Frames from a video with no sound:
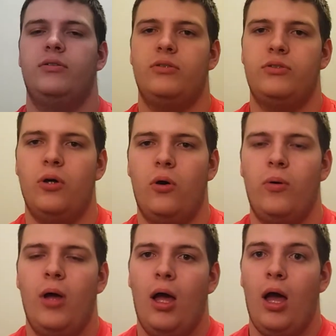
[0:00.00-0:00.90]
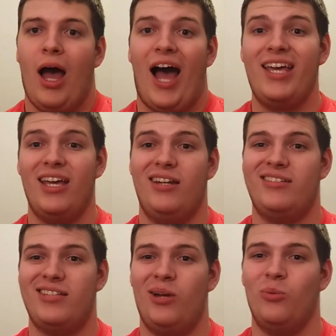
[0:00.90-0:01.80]
So I can't
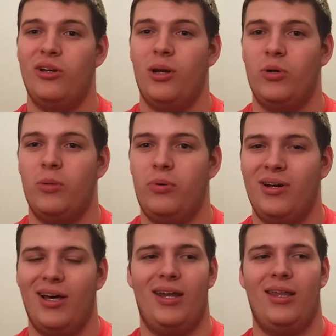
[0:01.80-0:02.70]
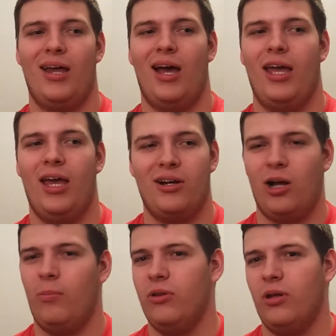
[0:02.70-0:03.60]
decide what number to put on it. I had a
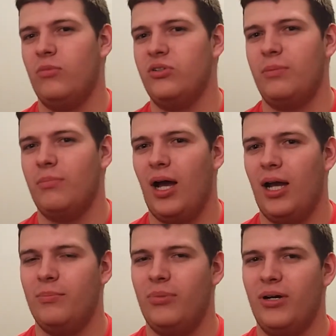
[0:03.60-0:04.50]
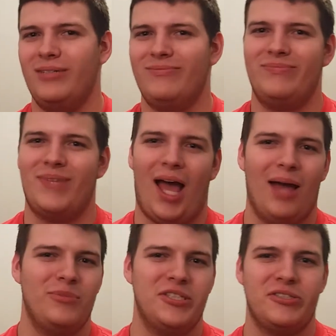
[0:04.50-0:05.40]
couple numbers in mind, but
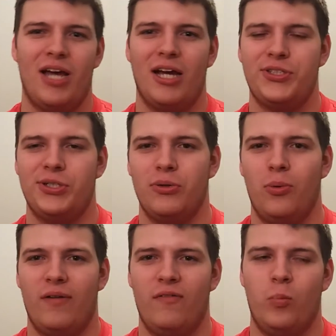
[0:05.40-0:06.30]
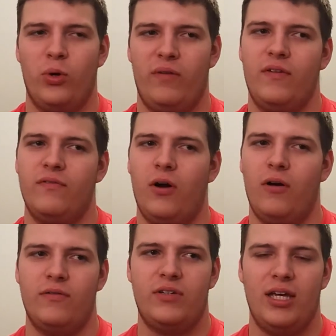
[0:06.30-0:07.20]
I'm just not sure. One of them would have
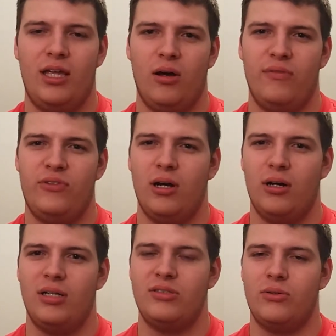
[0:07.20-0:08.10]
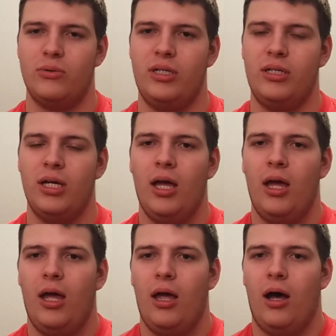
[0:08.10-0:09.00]
involved taking off the RS3
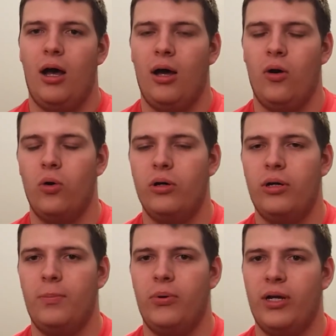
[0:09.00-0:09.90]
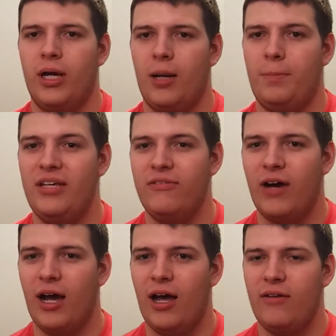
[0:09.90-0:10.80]
horn and putting on a
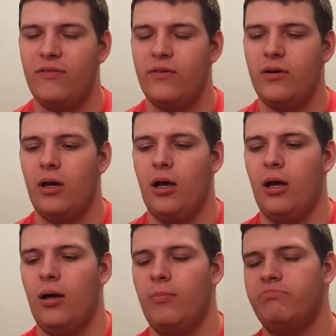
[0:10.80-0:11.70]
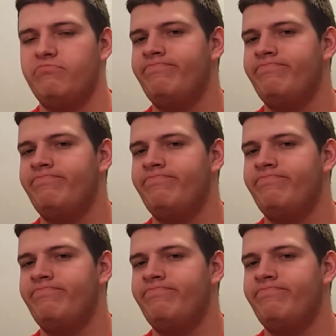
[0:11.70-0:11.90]
P5.